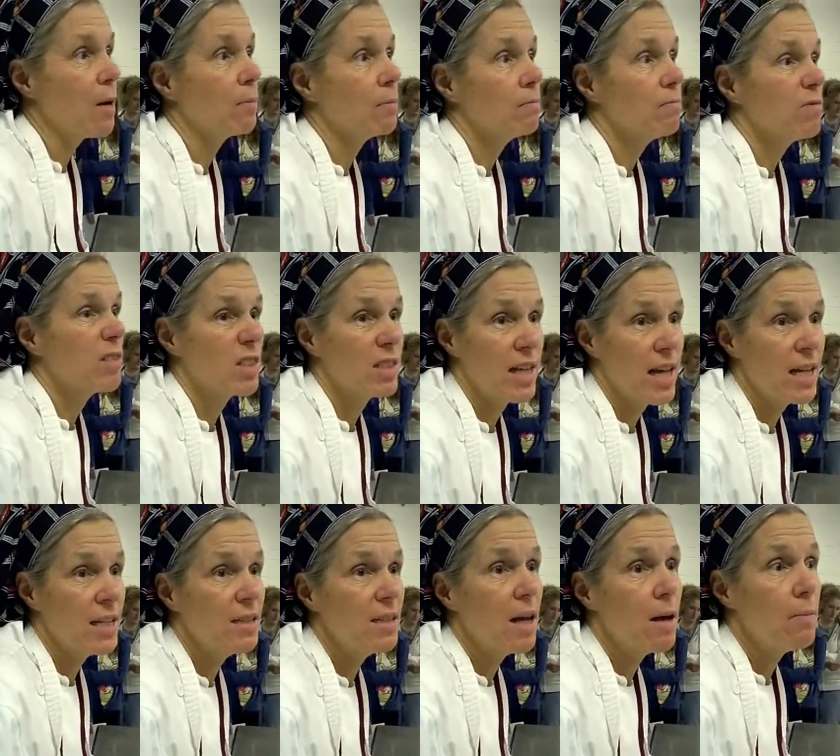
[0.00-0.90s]
up. Just a
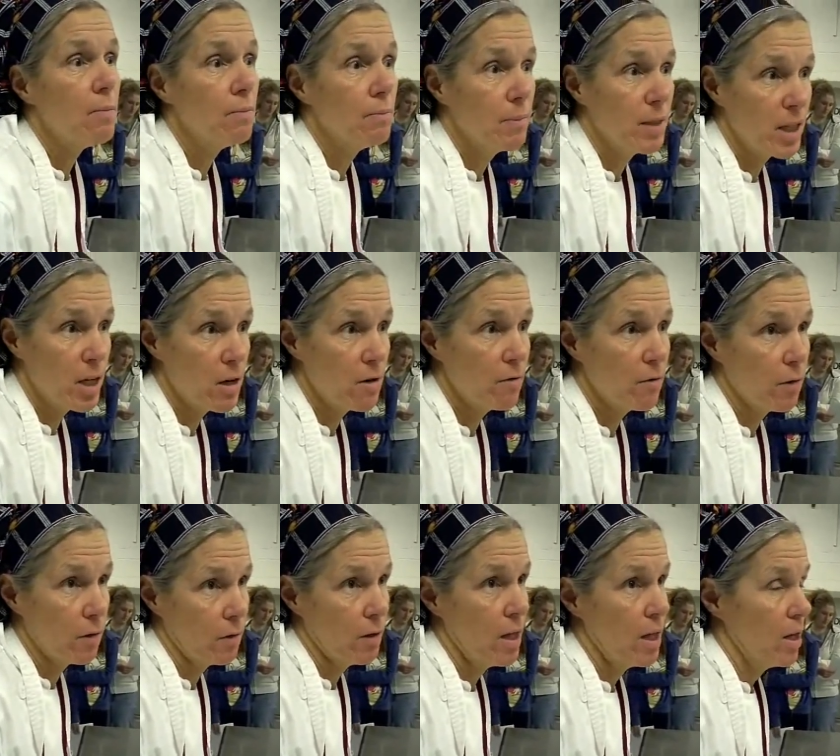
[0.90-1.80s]
heads up. Be
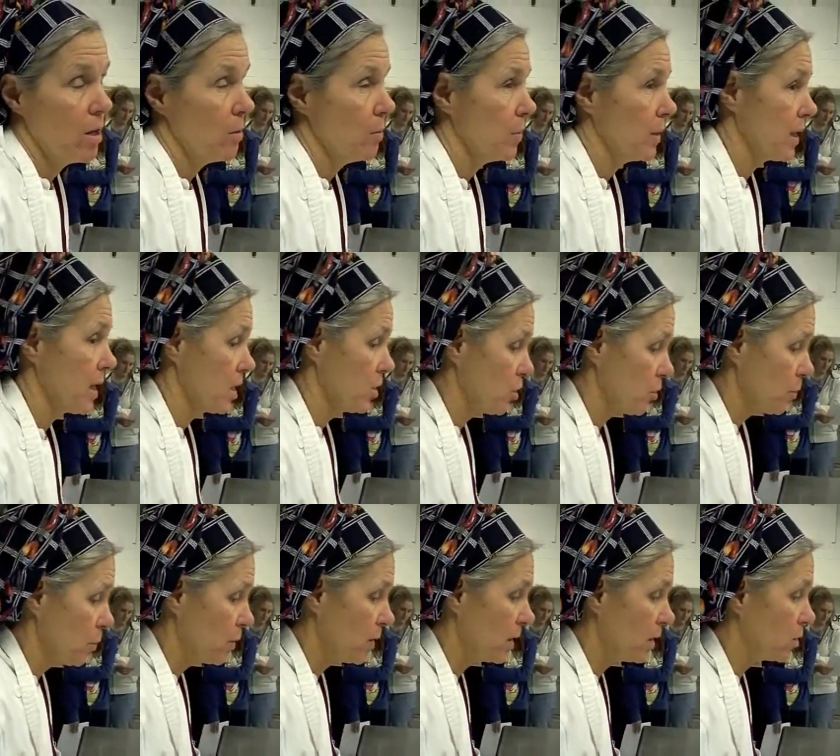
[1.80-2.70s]
careful. Because
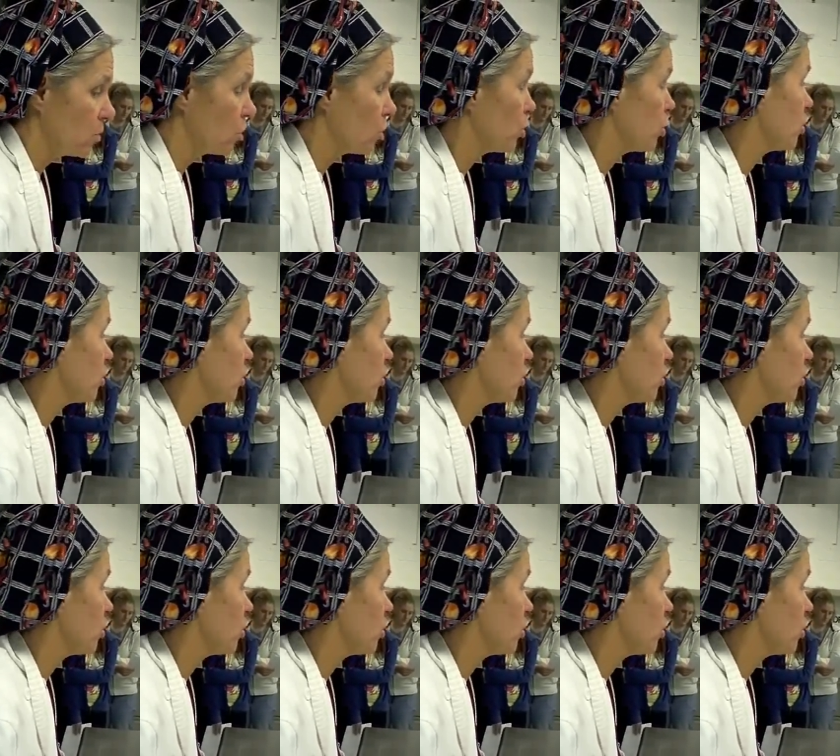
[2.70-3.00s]
you're putting a little